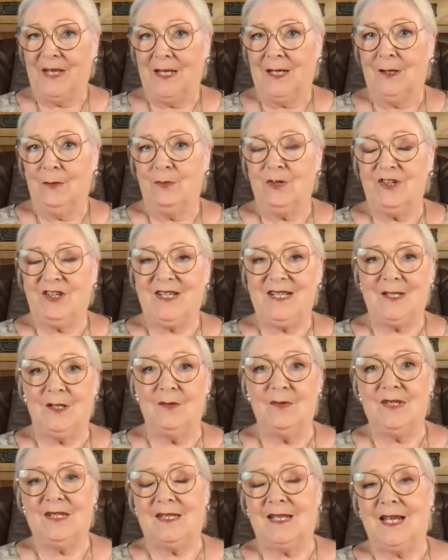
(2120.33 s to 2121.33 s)
which is on
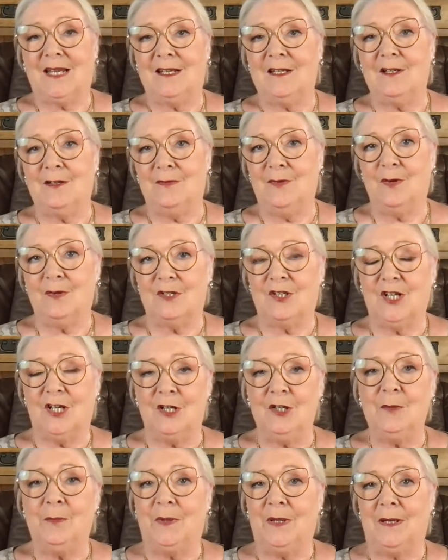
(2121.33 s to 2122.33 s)
the 2nd of
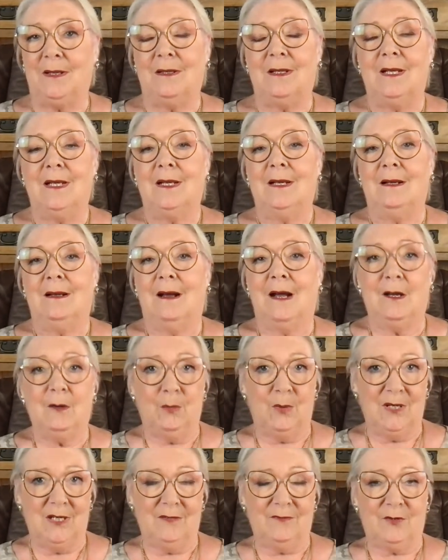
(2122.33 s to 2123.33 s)
October. I
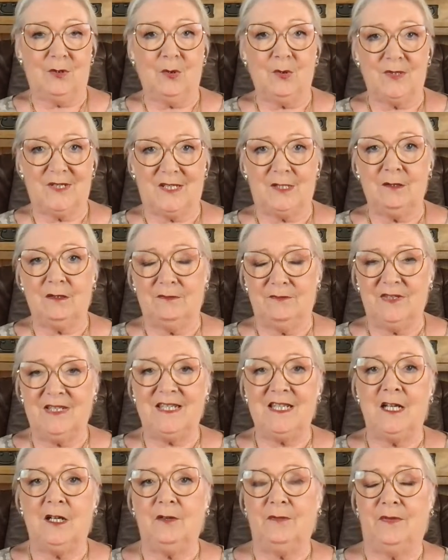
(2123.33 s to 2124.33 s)
will, of course, do a
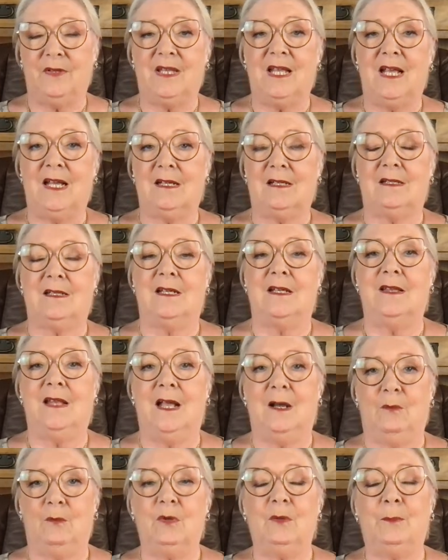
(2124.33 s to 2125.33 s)
video for that, and
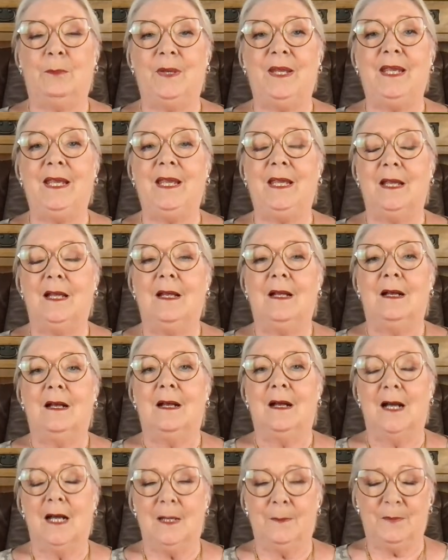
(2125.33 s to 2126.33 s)
that will be
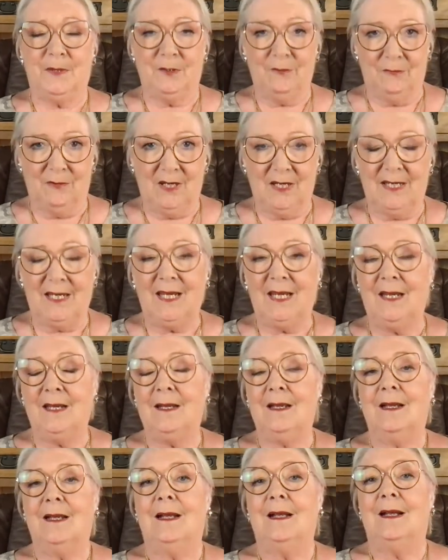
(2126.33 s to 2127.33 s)
up and running
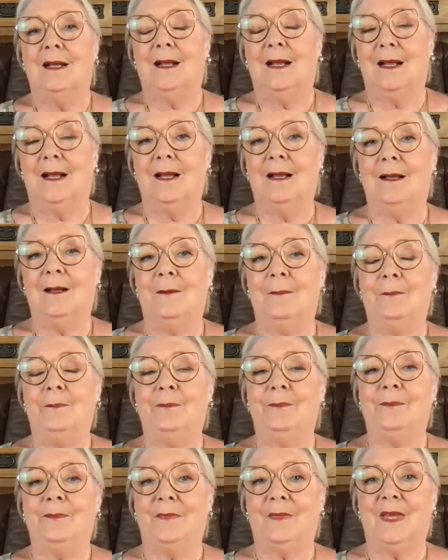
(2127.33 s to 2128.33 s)

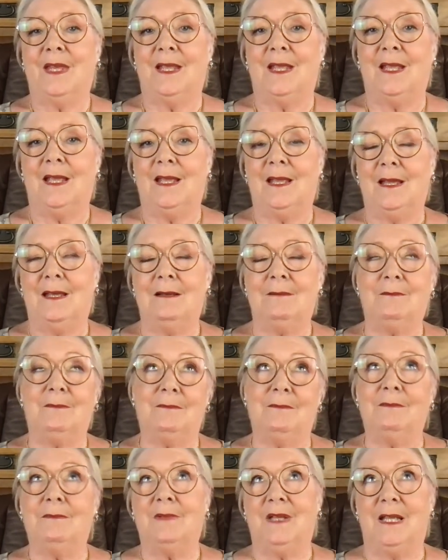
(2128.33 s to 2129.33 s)

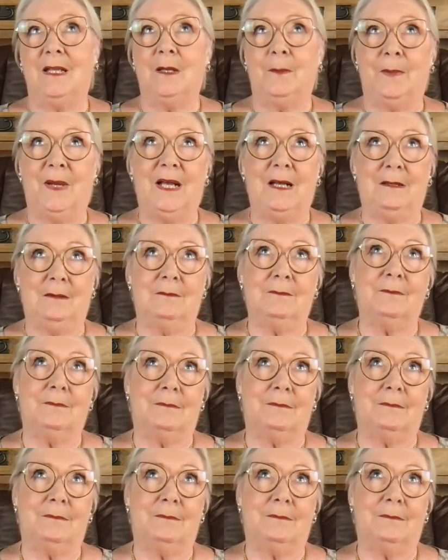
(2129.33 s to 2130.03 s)
in about